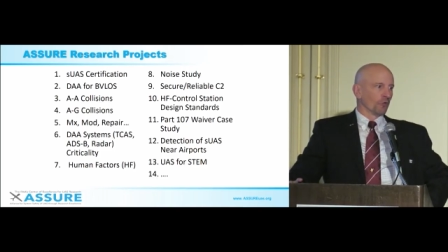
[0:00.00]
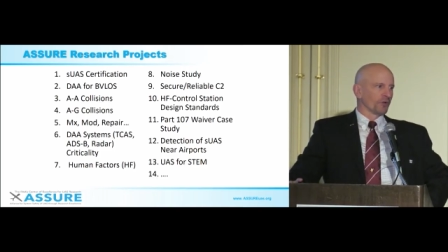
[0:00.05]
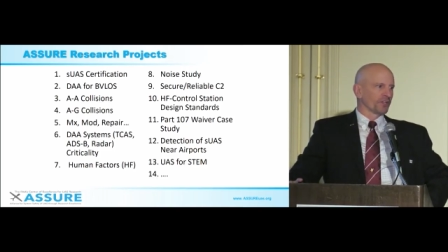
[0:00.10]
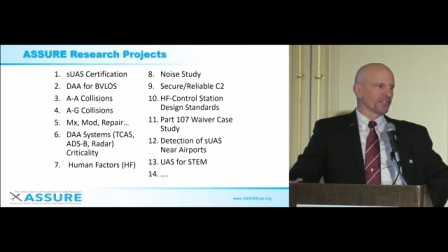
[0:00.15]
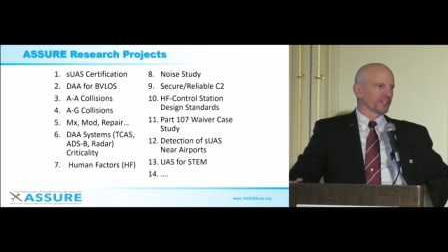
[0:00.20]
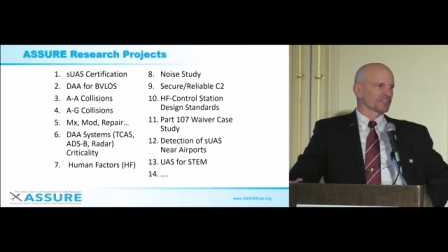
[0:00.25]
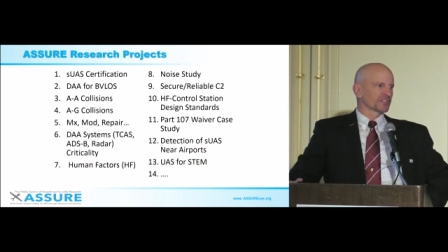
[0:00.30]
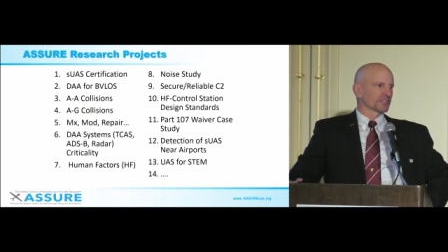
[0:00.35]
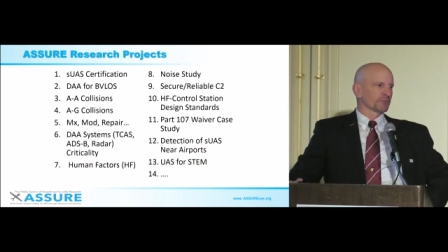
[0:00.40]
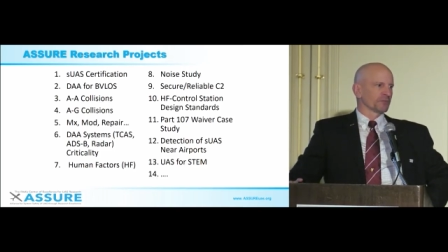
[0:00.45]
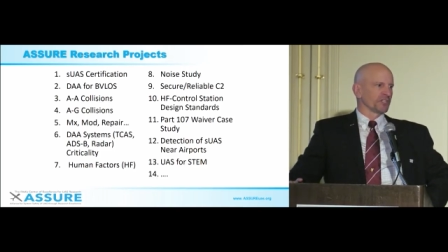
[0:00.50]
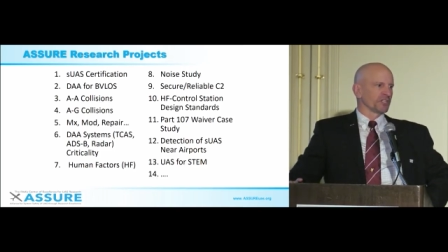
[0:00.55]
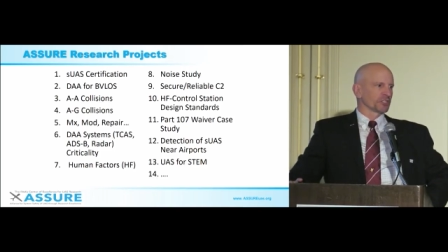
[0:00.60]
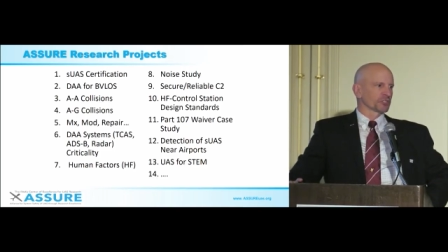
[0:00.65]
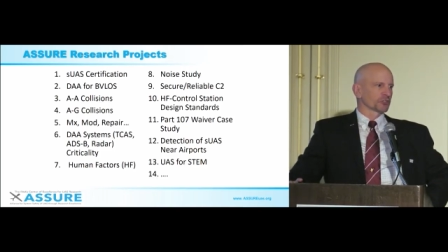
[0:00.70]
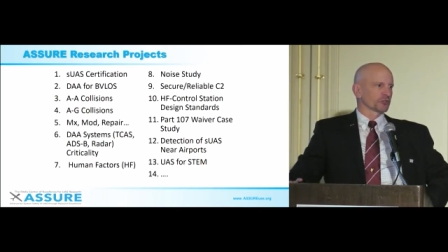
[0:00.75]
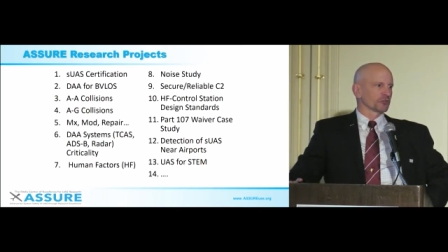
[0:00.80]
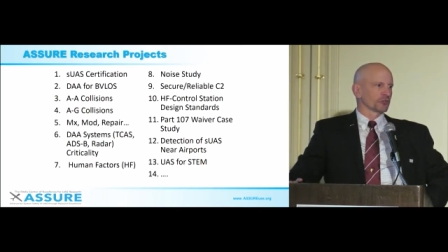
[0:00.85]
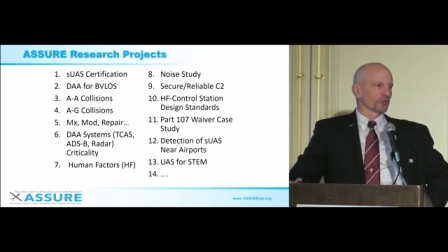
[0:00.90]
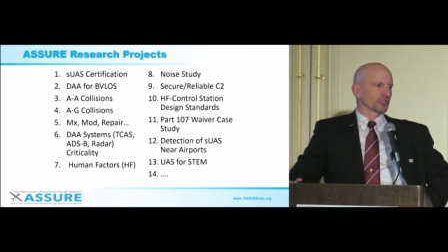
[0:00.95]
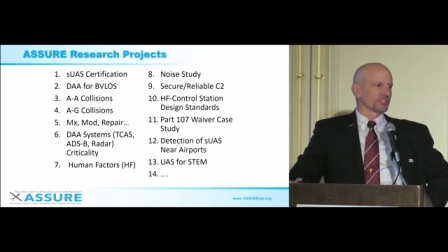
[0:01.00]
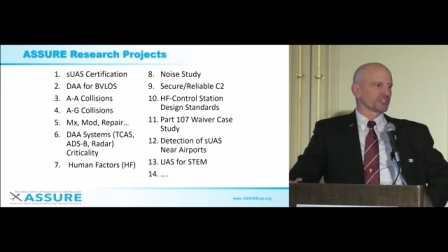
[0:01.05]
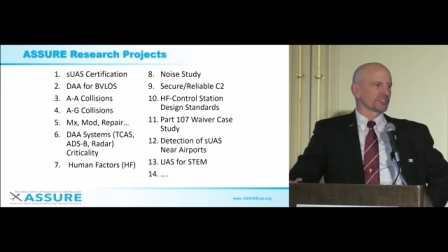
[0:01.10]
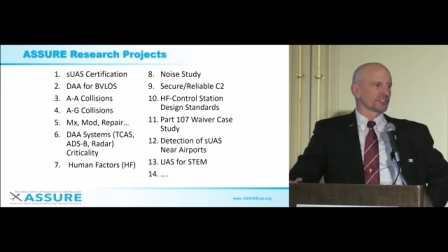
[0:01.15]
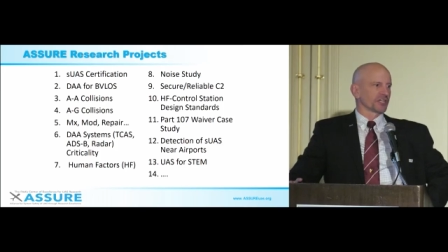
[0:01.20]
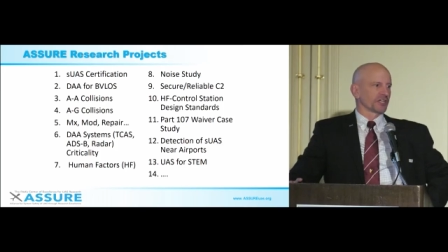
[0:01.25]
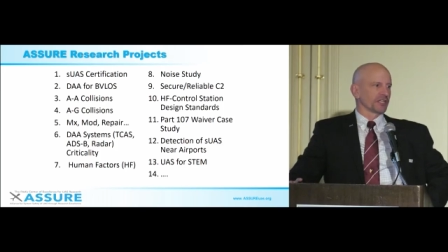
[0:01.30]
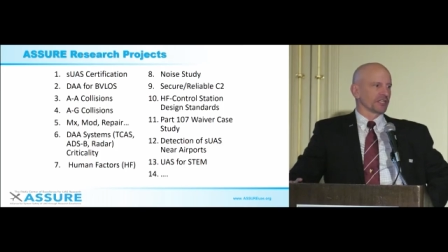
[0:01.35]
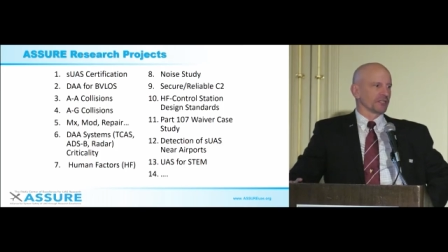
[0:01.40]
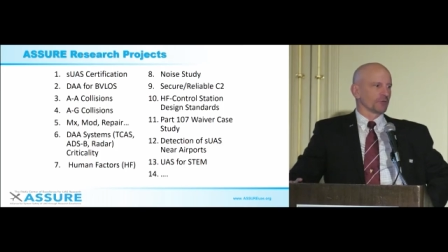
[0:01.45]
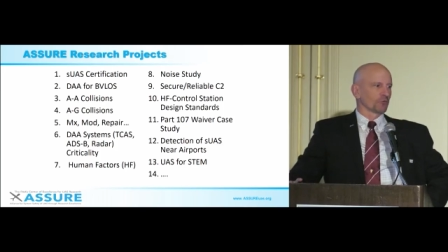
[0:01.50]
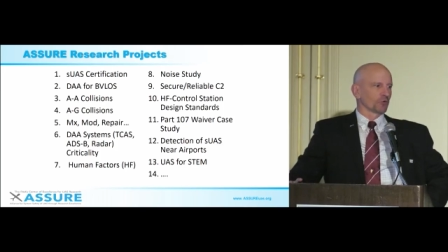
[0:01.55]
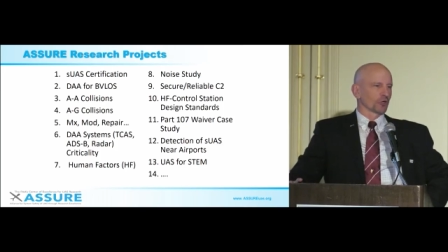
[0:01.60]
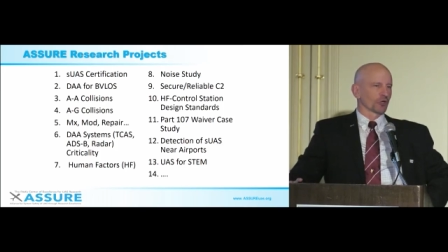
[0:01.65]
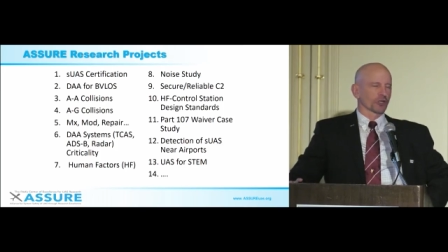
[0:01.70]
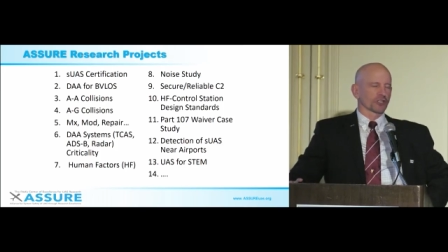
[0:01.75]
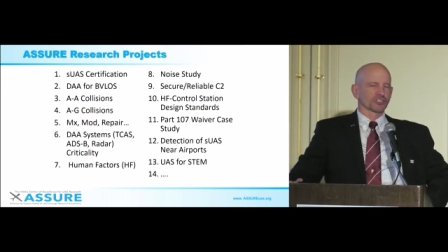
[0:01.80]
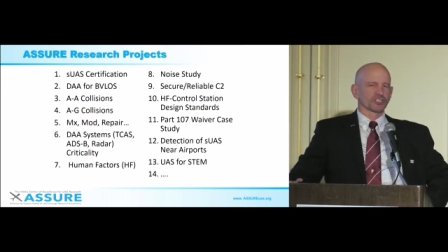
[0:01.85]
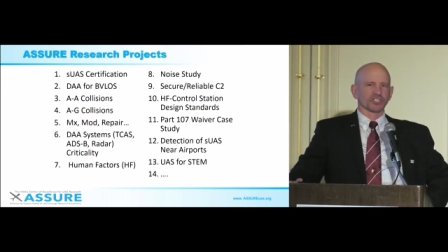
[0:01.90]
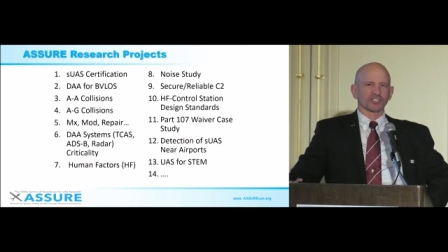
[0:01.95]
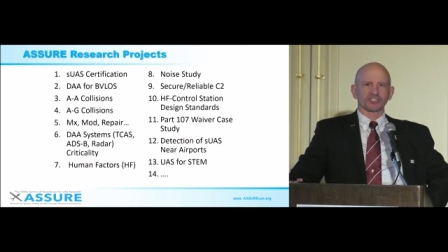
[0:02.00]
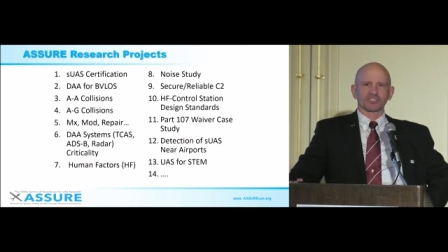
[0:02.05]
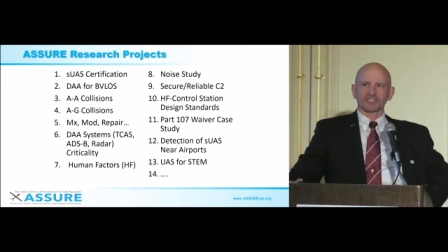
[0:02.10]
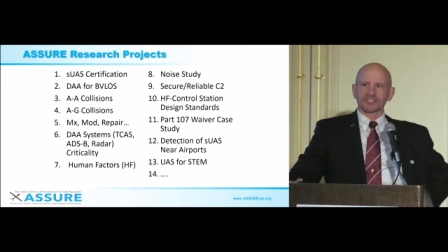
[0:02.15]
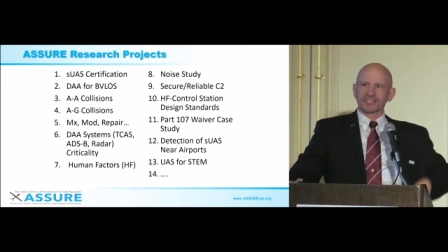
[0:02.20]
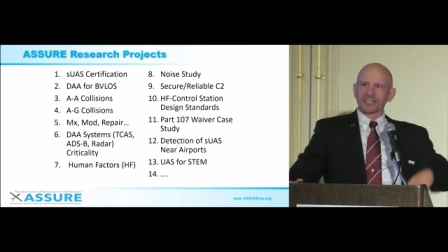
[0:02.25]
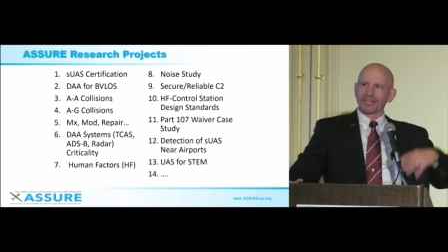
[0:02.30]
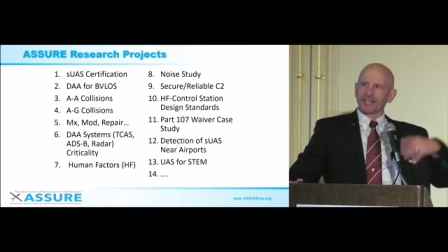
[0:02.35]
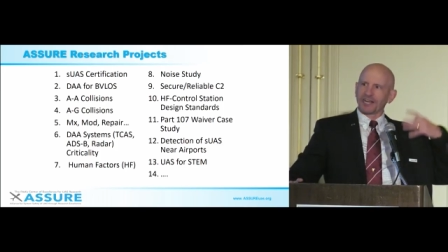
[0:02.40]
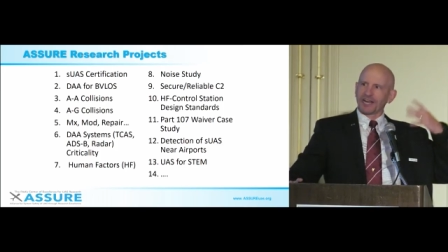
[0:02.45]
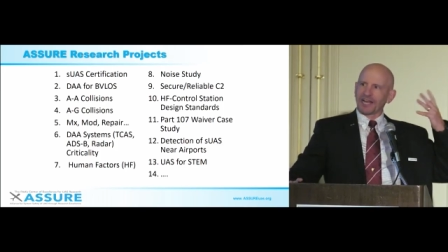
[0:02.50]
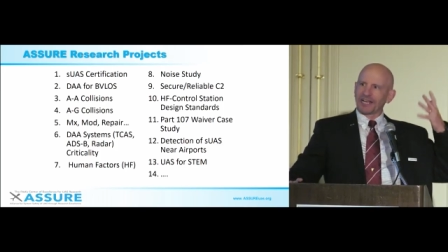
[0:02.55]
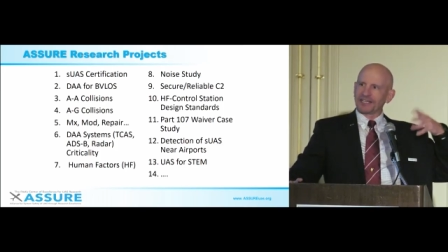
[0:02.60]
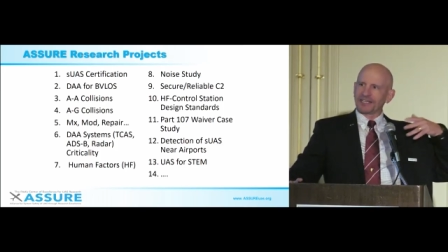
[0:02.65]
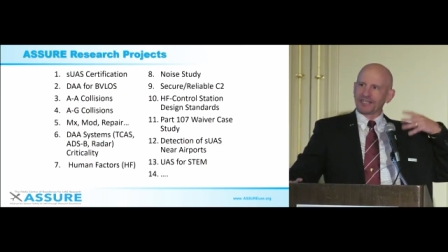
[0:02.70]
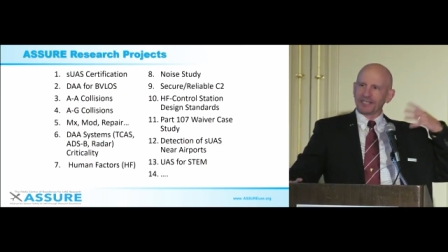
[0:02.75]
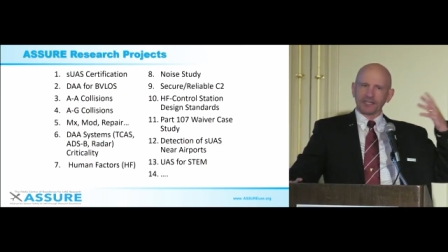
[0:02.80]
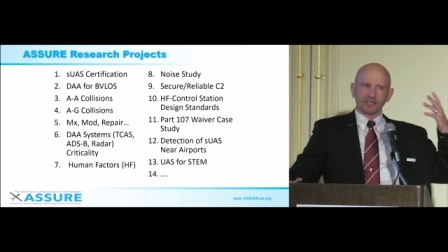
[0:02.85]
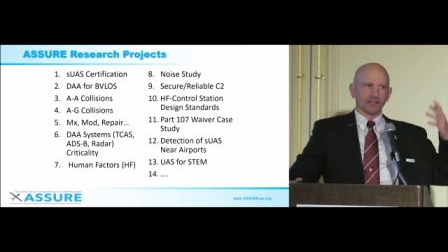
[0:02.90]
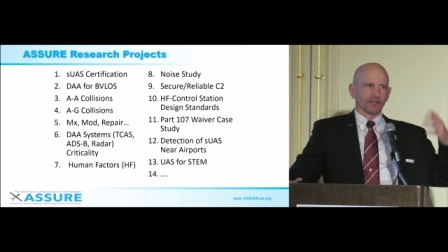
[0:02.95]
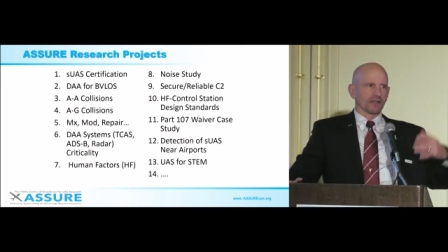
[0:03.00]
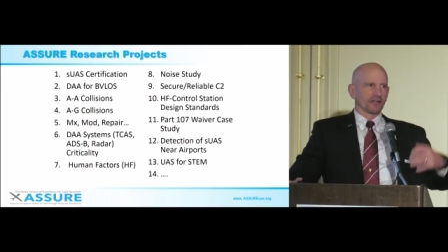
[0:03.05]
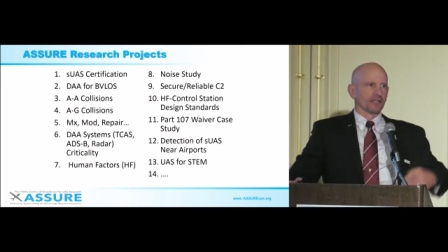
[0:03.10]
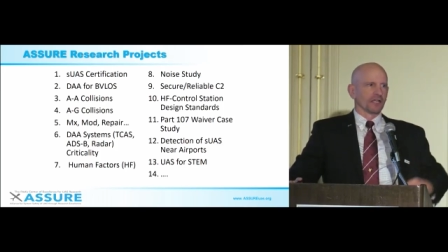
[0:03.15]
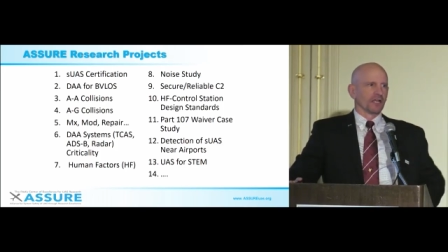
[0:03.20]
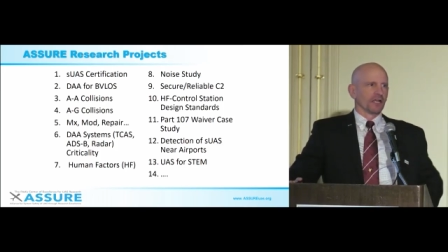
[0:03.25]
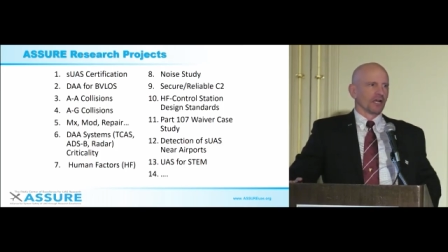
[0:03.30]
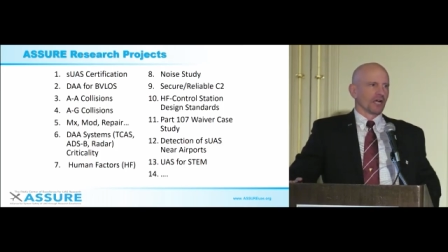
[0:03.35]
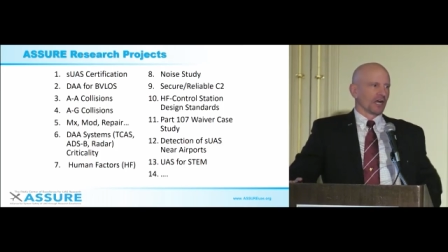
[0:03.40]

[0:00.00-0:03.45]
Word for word: We did some initial noise study work just to get an idea,